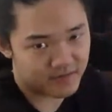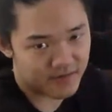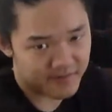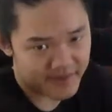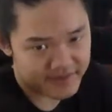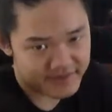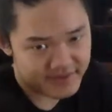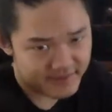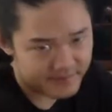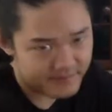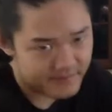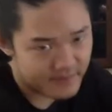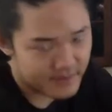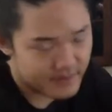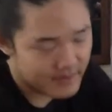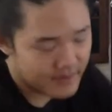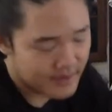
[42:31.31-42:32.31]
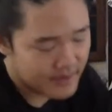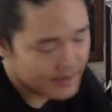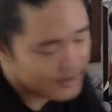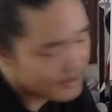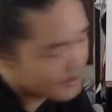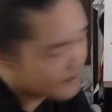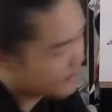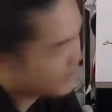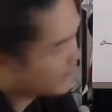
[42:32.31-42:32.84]
momentum,
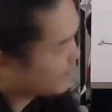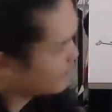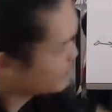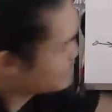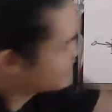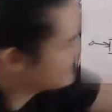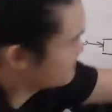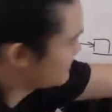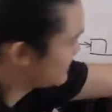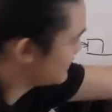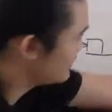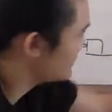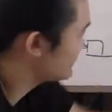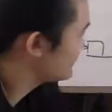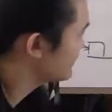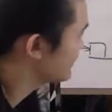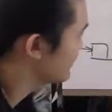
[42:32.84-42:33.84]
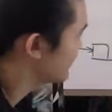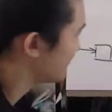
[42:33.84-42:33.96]
right, which is P.